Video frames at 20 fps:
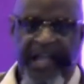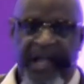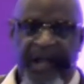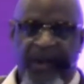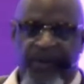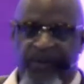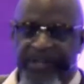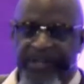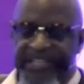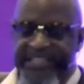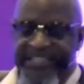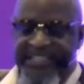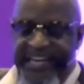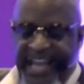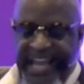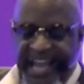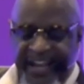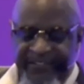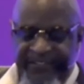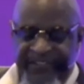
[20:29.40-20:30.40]
We
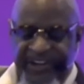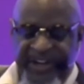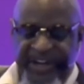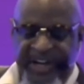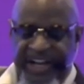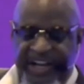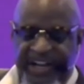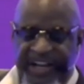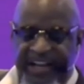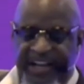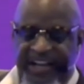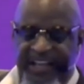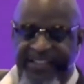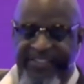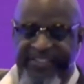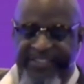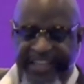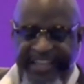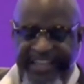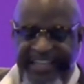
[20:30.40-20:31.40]
never
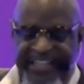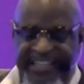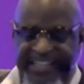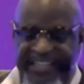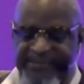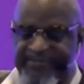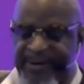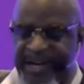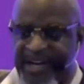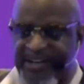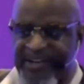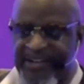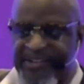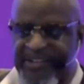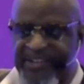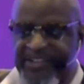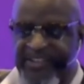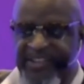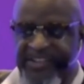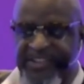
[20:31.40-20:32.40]
think about
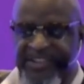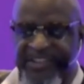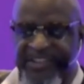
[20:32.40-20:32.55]
the